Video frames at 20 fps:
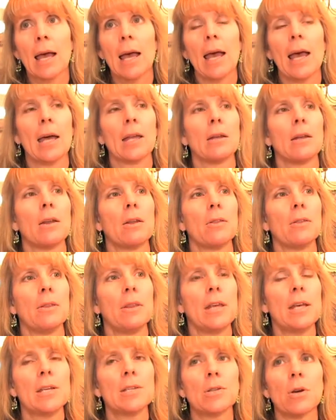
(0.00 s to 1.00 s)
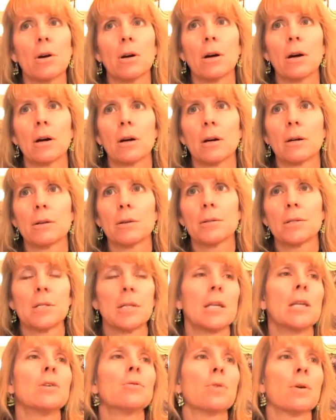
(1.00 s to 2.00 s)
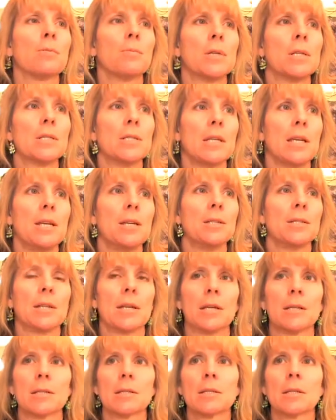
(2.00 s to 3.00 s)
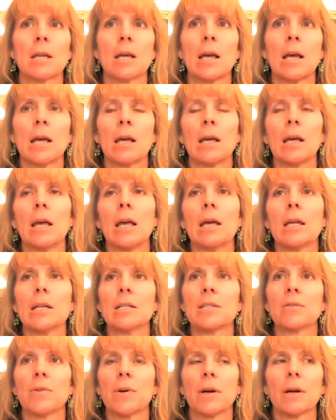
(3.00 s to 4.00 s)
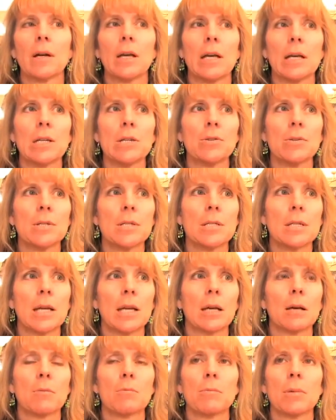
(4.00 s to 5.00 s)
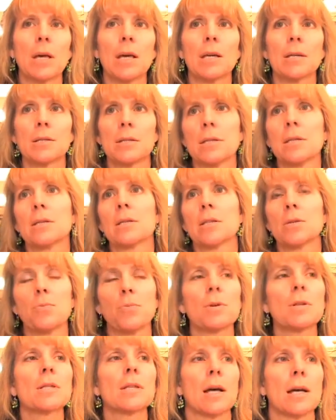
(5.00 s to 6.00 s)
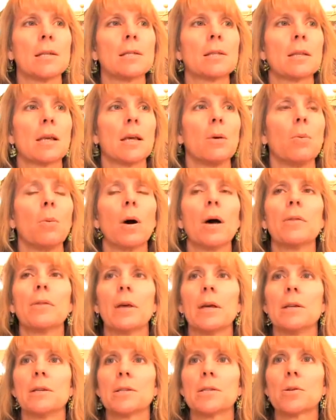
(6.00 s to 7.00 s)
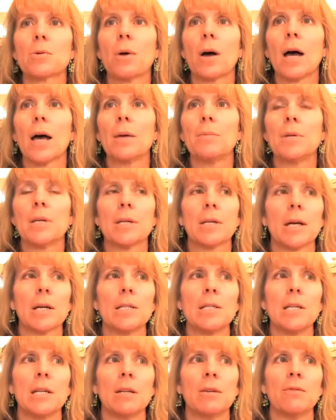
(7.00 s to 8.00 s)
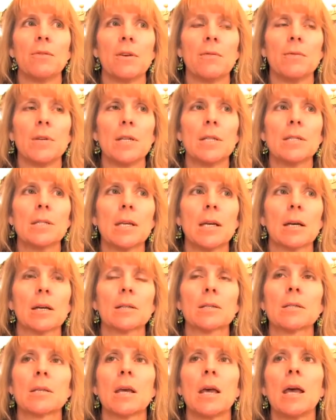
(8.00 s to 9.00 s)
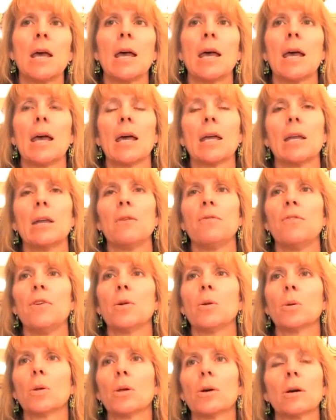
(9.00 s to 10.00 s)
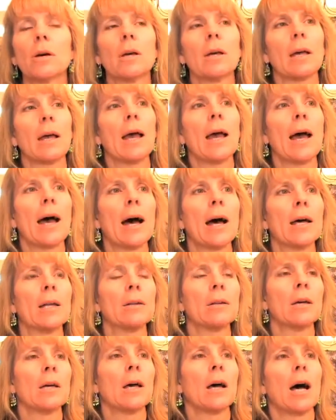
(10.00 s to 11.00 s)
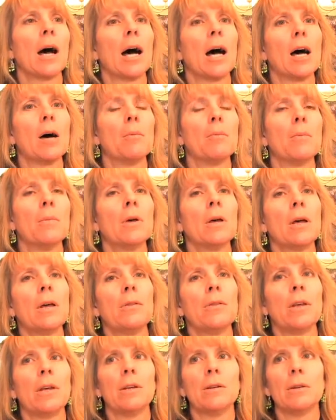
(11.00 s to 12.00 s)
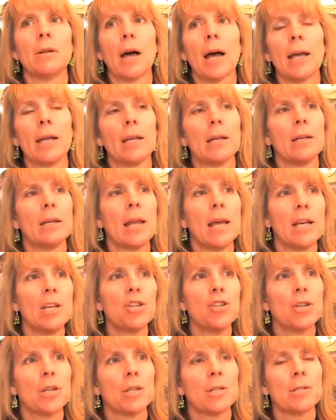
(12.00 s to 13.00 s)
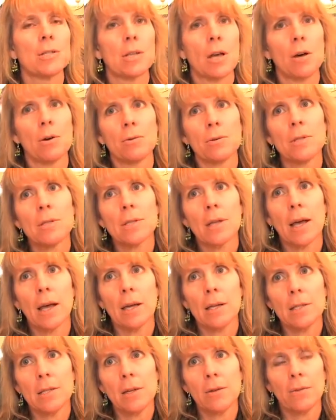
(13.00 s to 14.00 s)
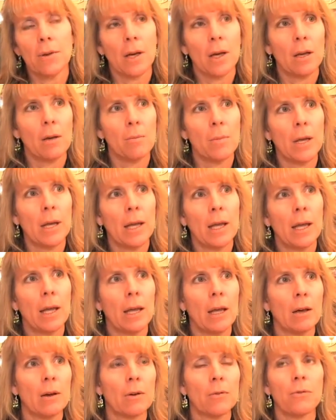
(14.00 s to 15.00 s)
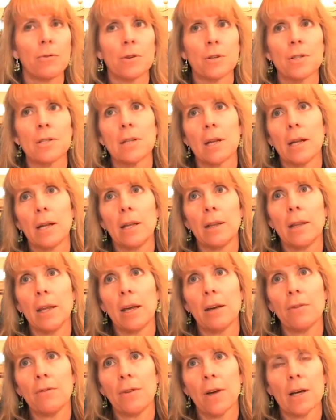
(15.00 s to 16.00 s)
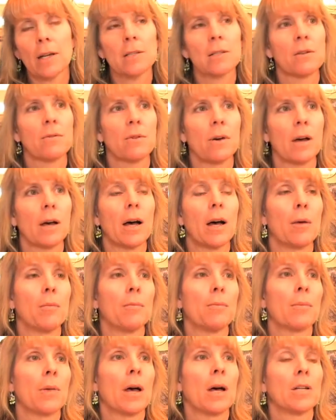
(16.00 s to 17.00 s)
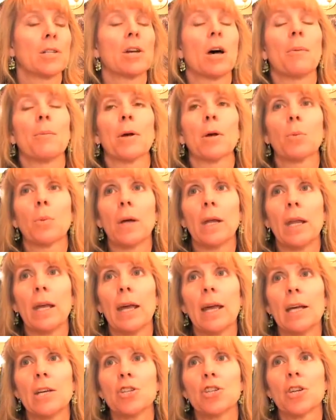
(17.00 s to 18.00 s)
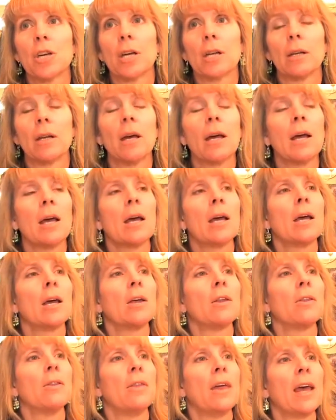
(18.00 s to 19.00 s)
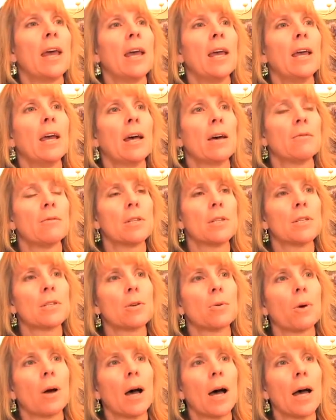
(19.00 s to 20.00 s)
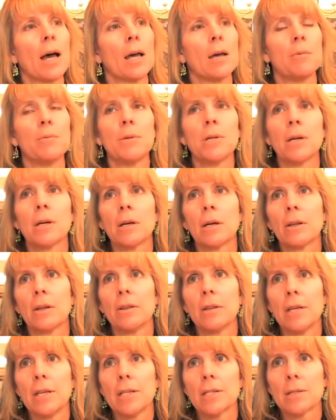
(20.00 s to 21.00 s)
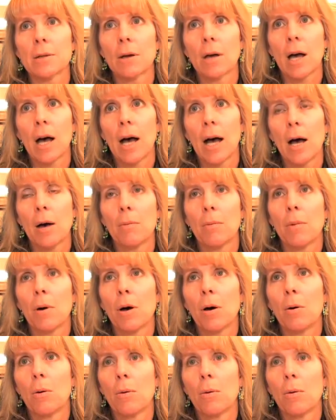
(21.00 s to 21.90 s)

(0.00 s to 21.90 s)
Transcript: And these are syndrome diseases. And it's very interesting because this is precisely what they described in 1956. And if you look at um, the United Nations' own scientific committee for studying the effects of um, atomic radiation, they have described these um,